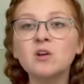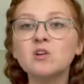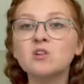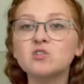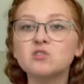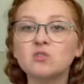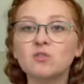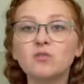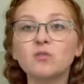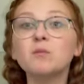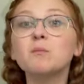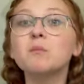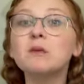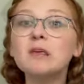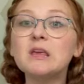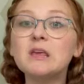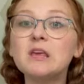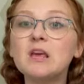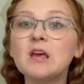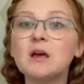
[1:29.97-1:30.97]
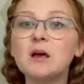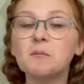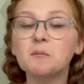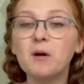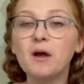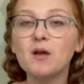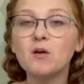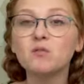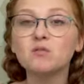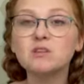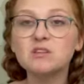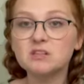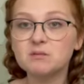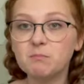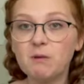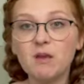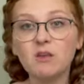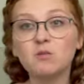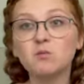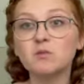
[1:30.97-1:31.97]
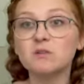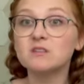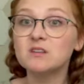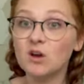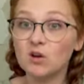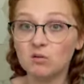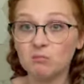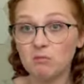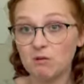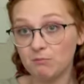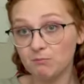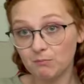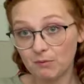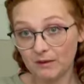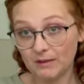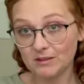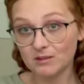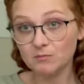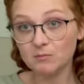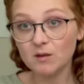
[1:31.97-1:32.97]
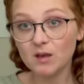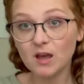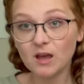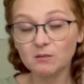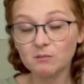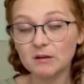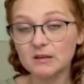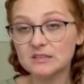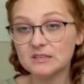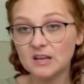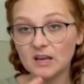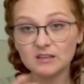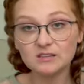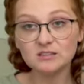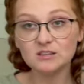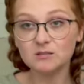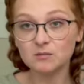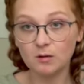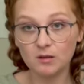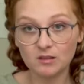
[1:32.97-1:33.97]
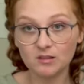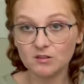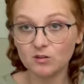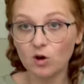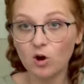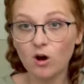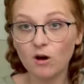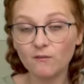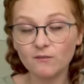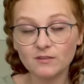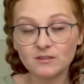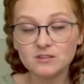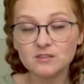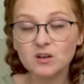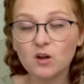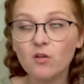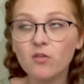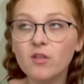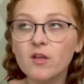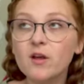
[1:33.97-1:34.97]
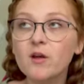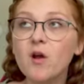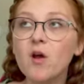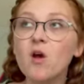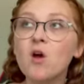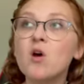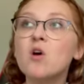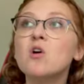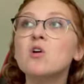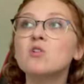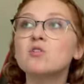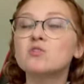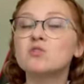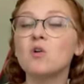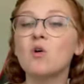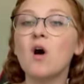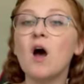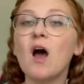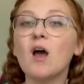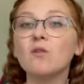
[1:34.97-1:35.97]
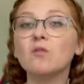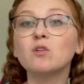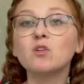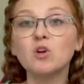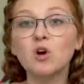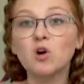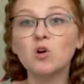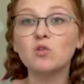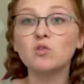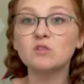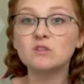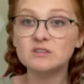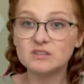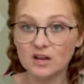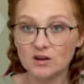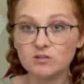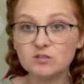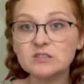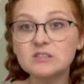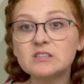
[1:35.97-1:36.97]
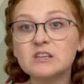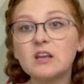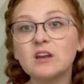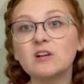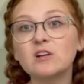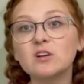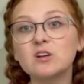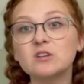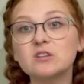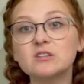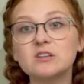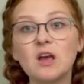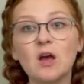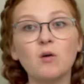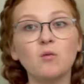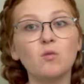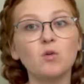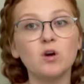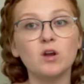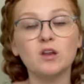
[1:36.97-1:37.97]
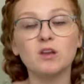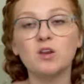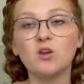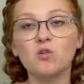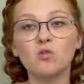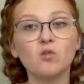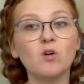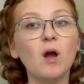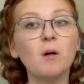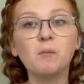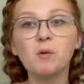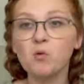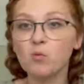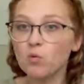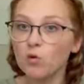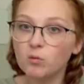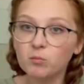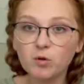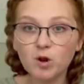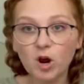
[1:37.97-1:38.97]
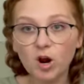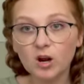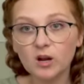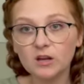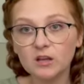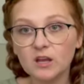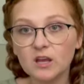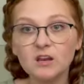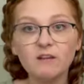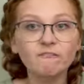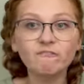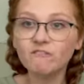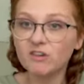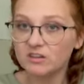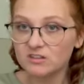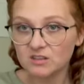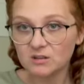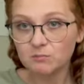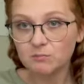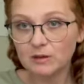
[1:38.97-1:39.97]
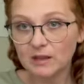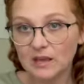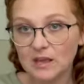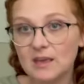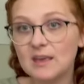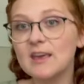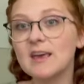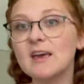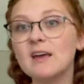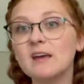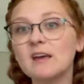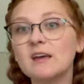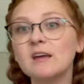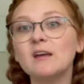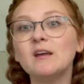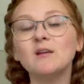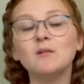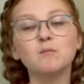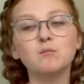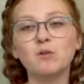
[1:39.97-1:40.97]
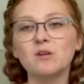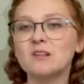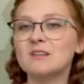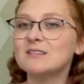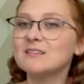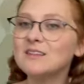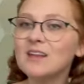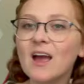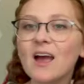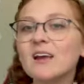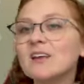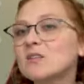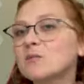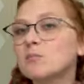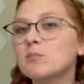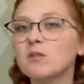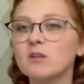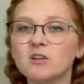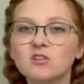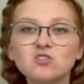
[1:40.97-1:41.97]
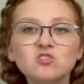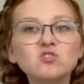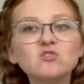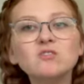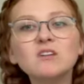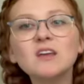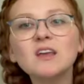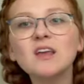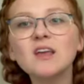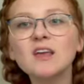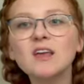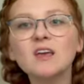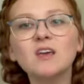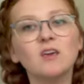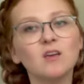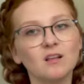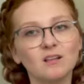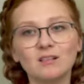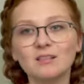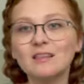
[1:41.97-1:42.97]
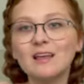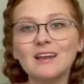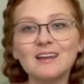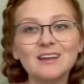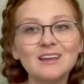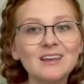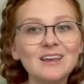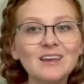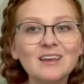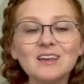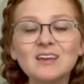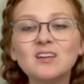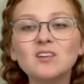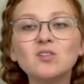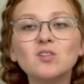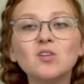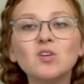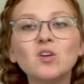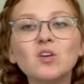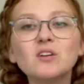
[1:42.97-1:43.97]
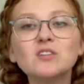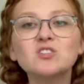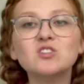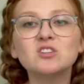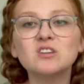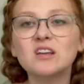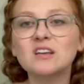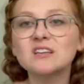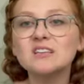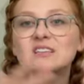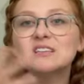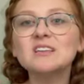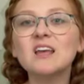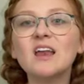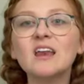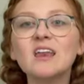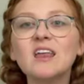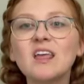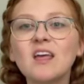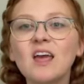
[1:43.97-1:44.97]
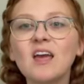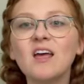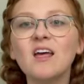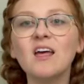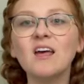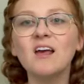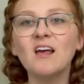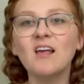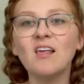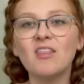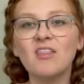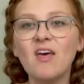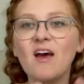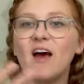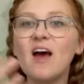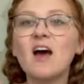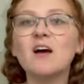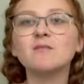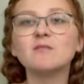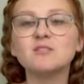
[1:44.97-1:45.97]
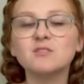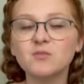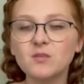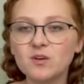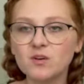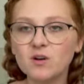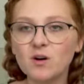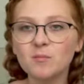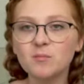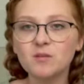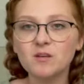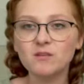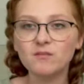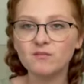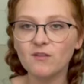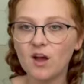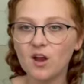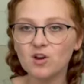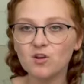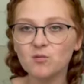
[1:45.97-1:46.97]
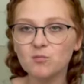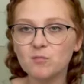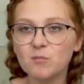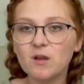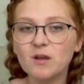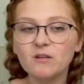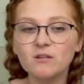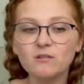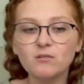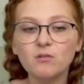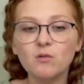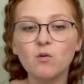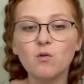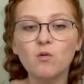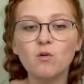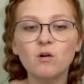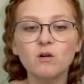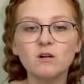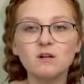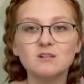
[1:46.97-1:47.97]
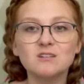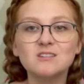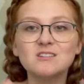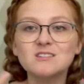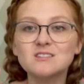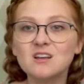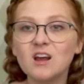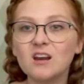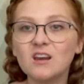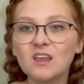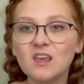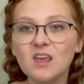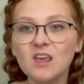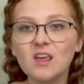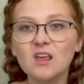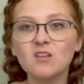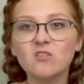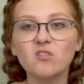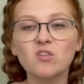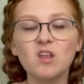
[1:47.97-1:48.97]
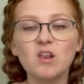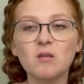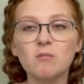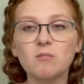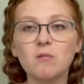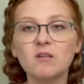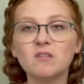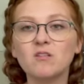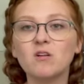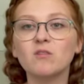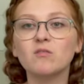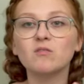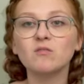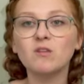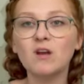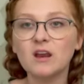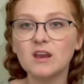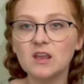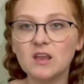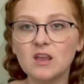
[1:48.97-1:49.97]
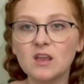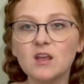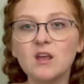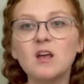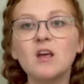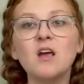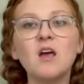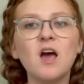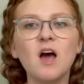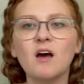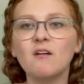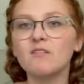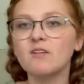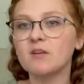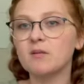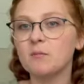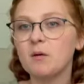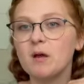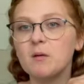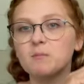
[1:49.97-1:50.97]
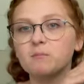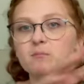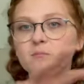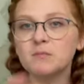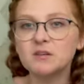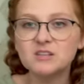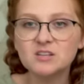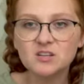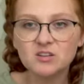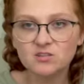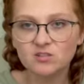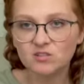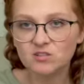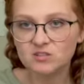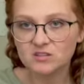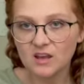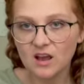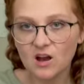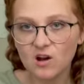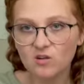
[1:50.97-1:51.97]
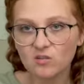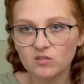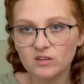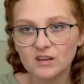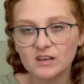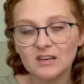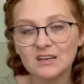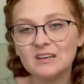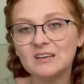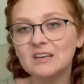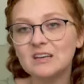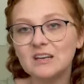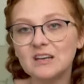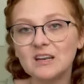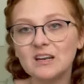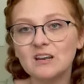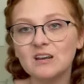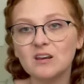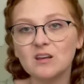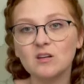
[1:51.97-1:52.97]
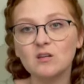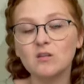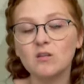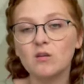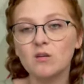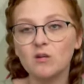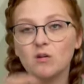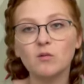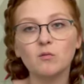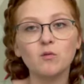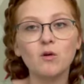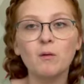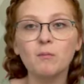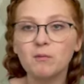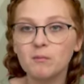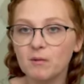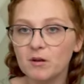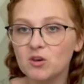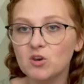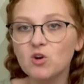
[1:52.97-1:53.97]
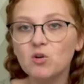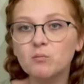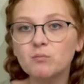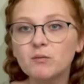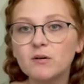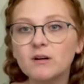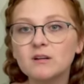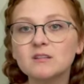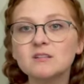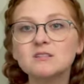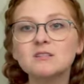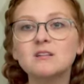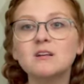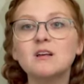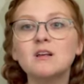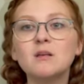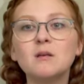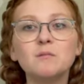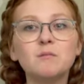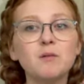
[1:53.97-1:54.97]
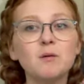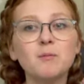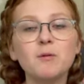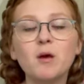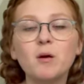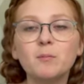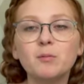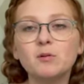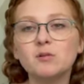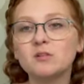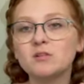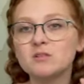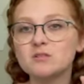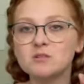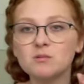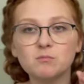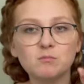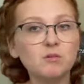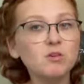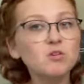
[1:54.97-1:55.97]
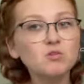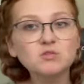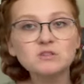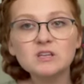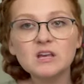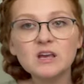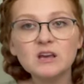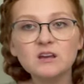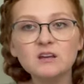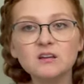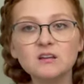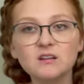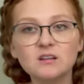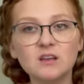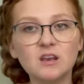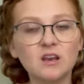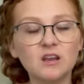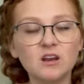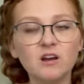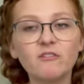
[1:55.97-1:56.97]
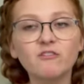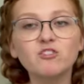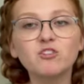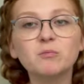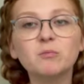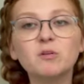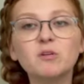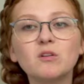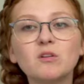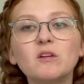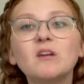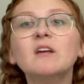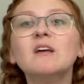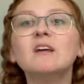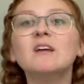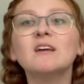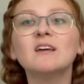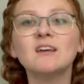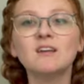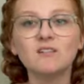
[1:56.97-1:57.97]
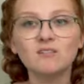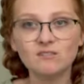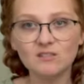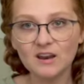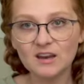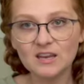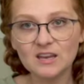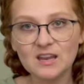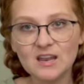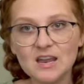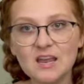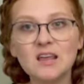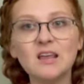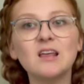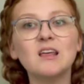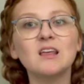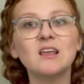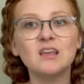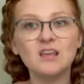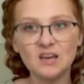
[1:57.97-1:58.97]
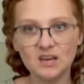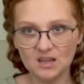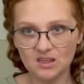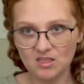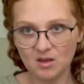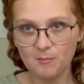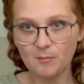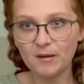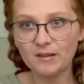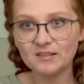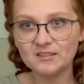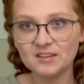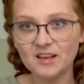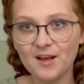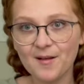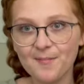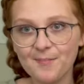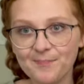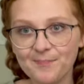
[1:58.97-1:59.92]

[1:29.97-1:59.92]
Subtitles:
So for me, my own space was down in my basement. I had my desk and like a little office down there. So I would go downstairs, I would, grab my warm cardigan, a fuzzy blanket, bring snacks, bring a drink, light a candle, just kind of setting that atmosphere up, the environment for studying, just getting myself ready, having my materials out that I need, and, grabbing my notebooks. Maybe I'll put on some music, getting comfortable, ready, getting in that mindset.